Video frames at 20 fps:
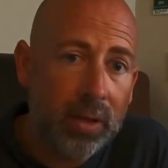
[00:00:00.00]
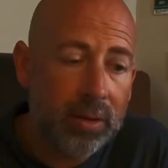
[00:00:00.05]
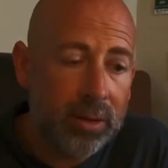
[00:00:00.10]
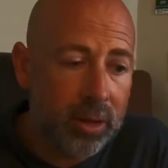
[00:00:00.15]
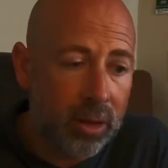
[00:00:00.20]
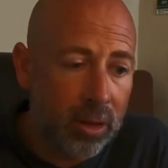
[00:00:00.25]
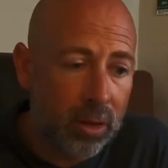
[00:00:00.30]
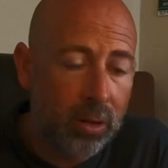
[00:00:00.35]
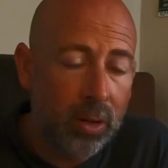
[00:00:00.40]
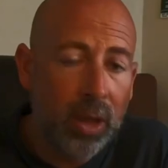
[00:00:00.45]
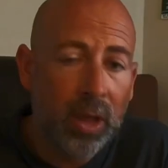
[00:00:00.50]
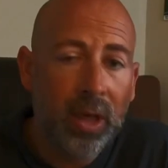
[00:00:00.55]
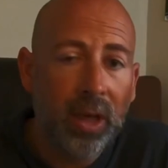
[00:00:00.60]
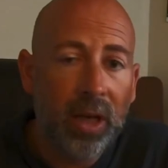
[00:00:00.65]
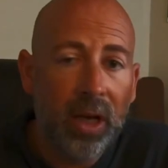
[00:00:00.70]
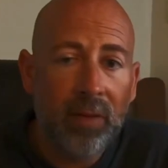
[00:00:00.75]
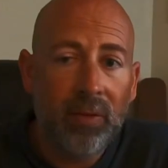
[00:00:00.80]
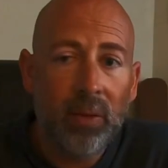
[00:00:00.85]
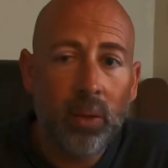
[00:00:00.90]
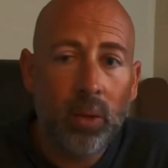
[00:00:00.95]
So
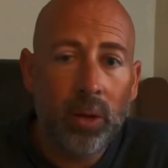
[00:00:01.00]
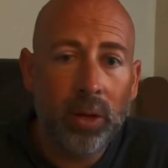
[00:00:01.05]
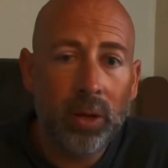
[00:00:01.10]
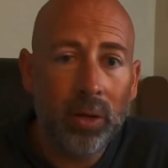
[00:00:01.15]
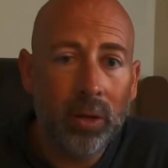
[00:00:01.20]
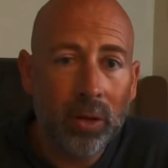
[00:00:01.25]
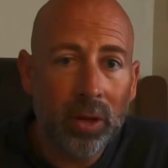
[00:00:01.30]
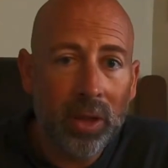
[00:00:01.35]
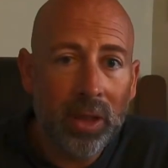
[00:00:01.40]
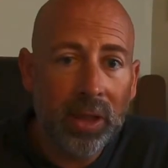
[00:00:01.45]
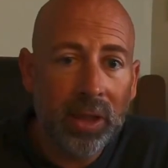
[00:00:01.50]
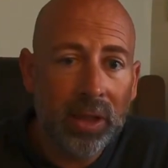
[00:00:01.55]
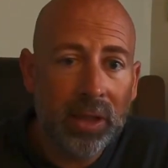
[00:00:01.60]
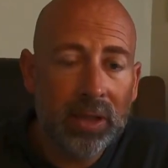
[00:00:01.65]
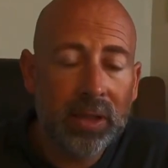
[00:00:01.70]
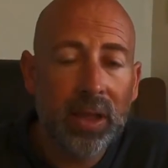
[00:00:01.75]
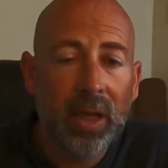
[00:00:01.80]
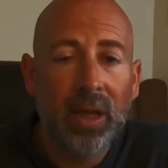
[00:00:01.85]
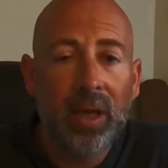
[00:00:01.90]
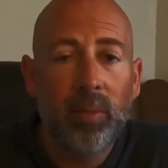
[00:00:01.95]
everyone
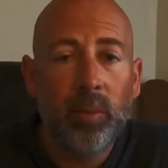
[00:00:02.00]
agrees,